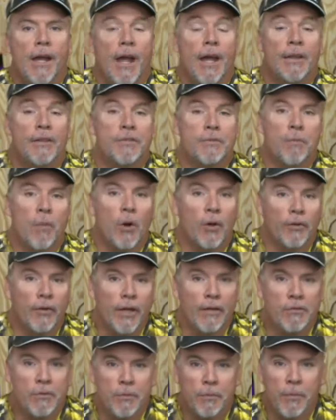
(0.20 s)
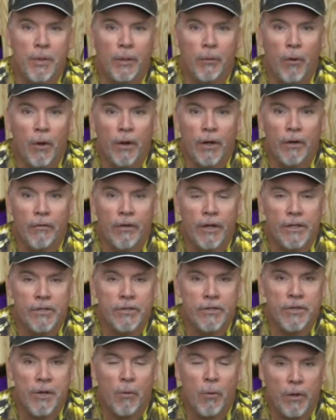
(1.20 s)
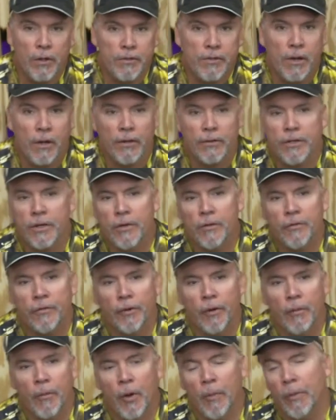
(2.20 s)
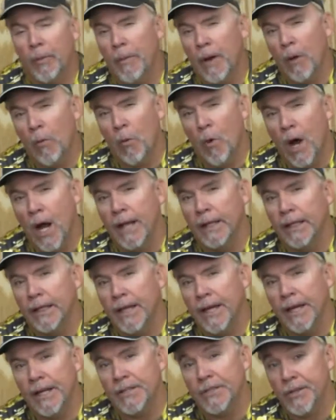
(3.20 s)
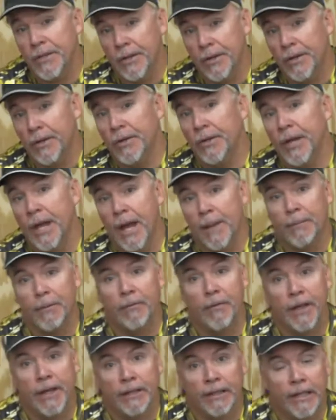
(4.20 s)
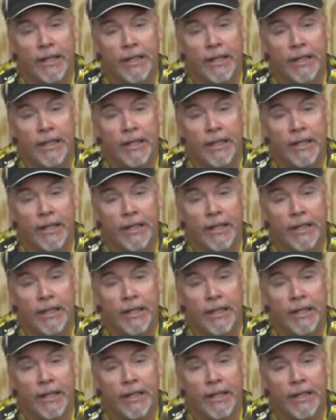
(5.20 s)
Hey, this is Mark Davis with Big Water Adventures. I want to talk to you for a moment about Wiley X and their new Captivate